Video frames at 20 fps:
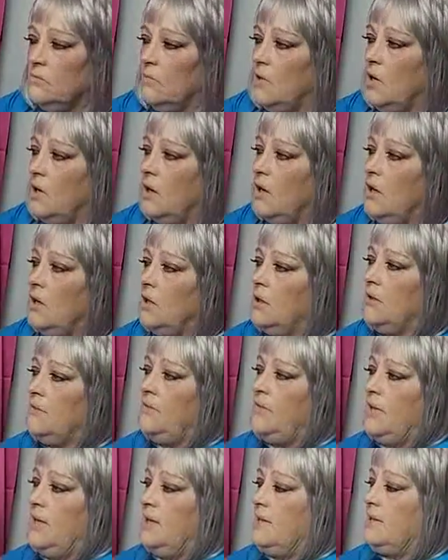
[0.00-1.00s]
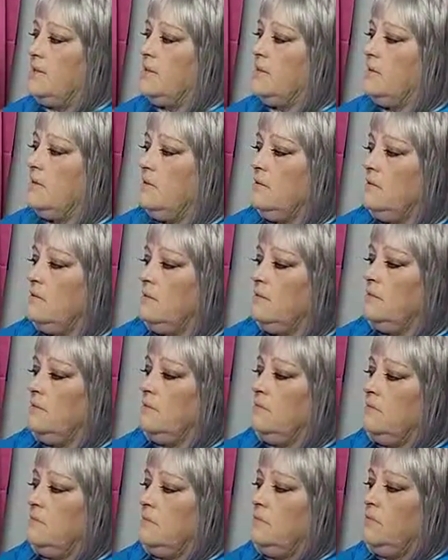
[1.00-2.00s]
All of this
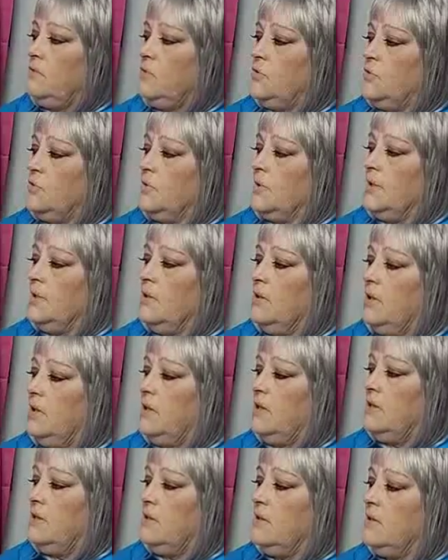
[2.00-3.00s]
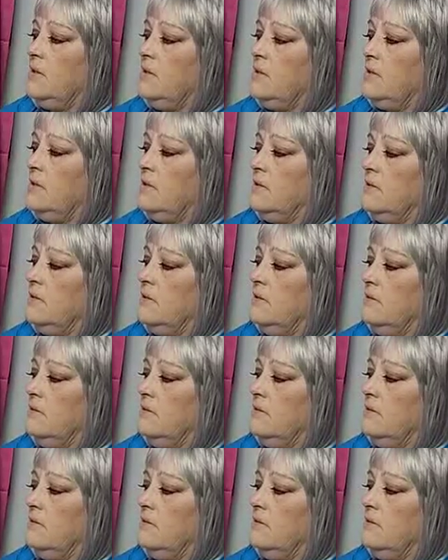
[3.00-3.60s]
trillions.